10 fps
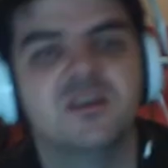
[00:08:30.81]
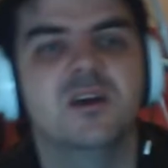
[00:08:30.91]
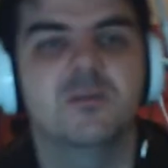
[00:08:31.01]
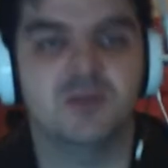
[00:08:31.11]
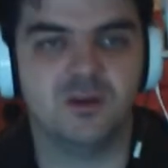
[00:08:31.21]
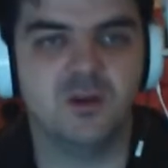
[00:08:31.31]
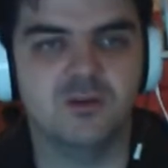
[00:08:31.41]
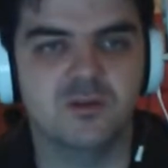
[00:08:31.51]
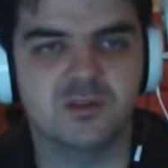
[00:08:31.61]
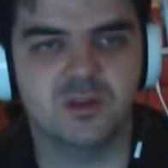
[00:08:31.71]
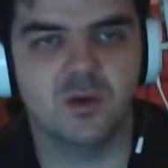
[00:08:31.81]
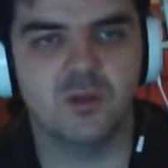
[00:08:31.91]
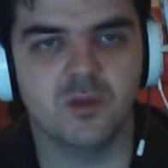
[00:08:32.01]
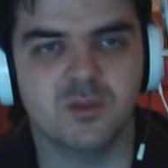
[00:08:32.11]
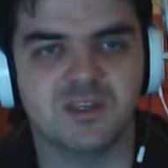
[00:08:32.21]
But all those other
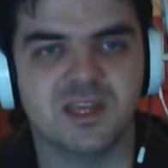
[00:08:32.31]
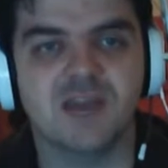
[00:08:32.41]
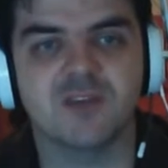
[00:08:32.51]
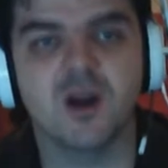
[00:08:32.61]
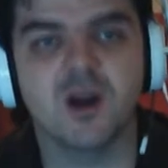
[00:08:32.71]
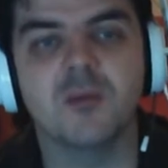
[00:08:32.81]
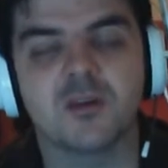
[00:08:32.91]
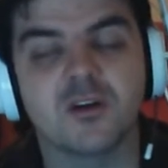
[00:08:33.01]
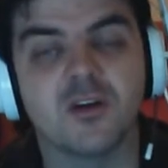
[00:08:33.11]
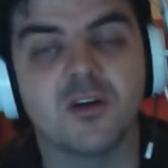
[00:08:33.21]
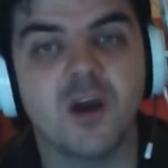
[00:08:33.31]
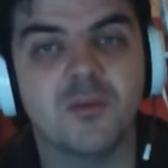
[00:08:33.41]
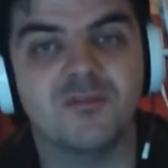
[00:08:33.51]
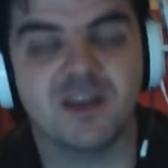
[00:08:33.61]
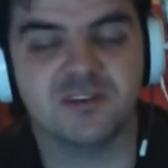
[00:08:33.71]
ones that they have in common are called common
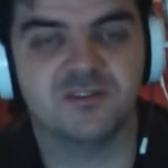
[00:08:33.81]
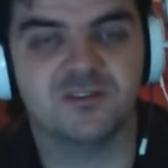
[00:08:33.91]
factors.